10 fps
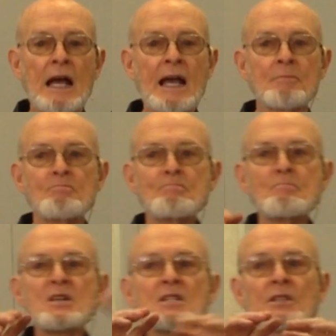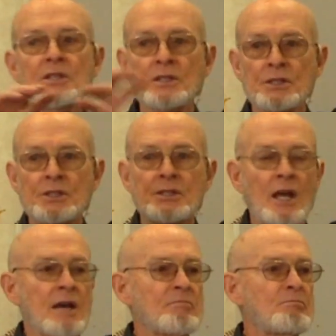and millions
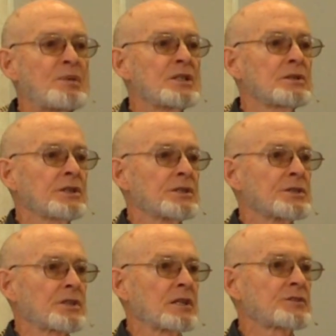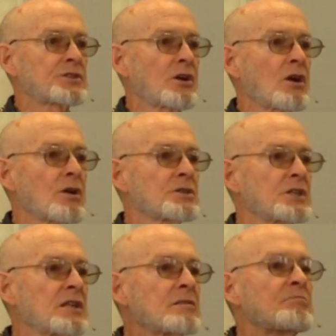and billions of stars
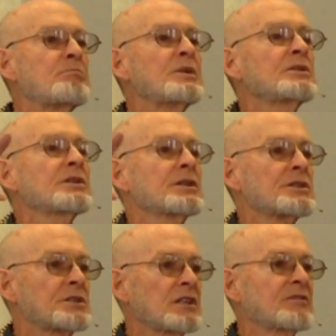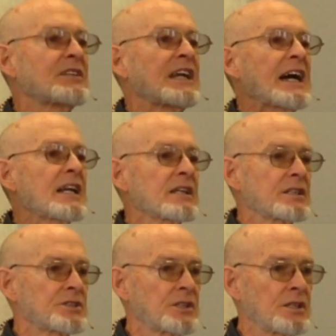in billions of
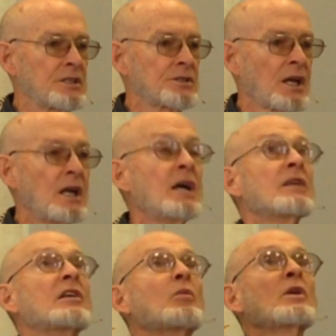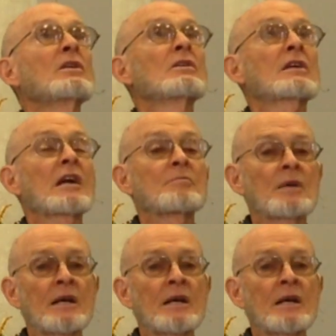galaxies that we look at,